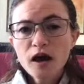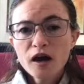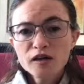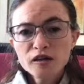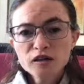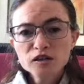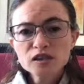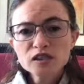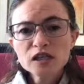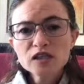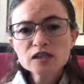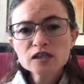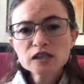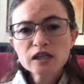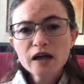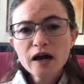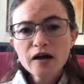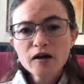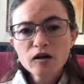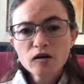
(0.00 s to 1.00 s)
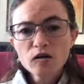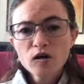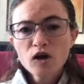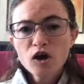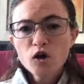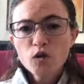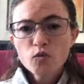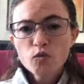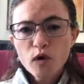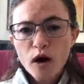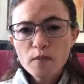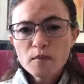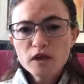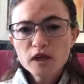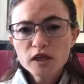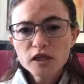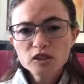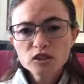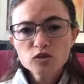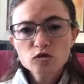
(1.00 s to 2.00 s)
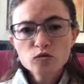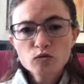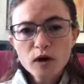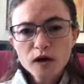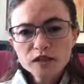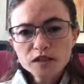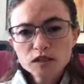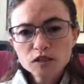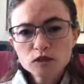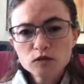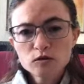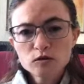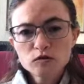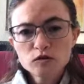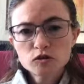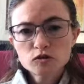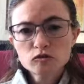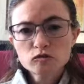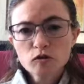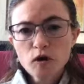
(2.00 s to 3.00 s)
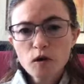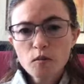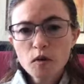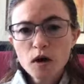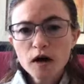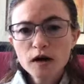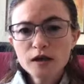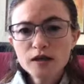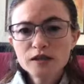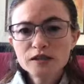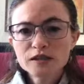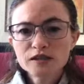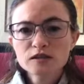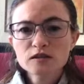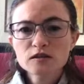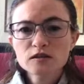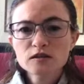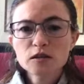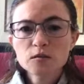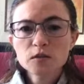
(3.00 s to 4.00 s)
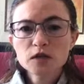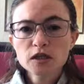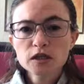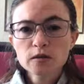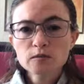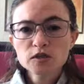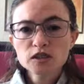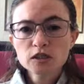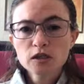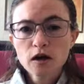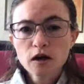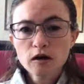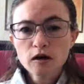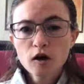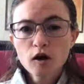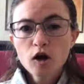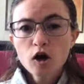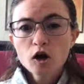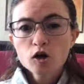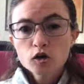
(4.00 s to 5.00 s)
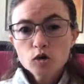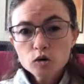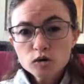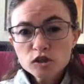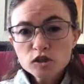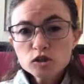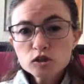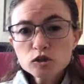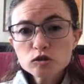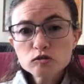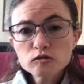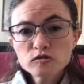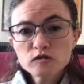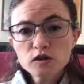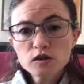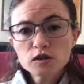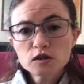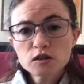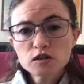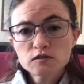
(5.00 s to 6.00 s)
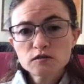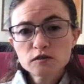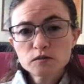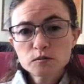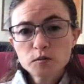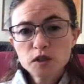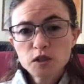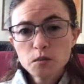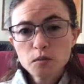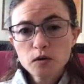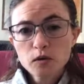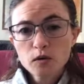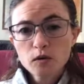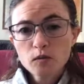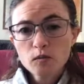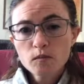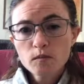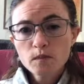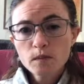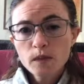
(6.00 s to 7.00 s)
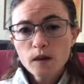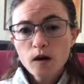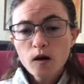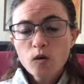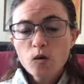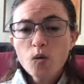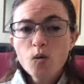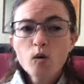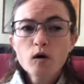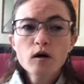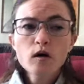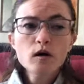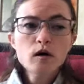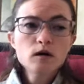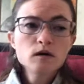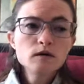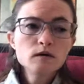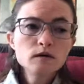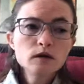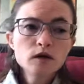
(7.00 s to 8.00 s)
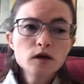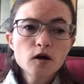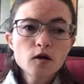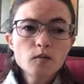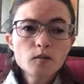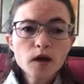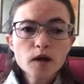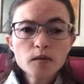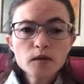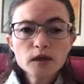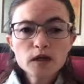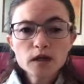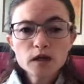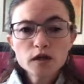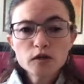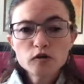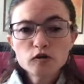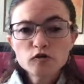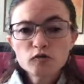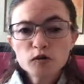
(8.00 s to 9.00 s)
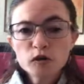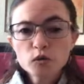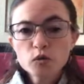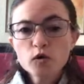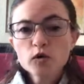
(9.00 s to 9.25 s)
and they're sensing how remnants or residue of the trauma is still keeping them stuck. Those are two very different people. Or, maybe you've been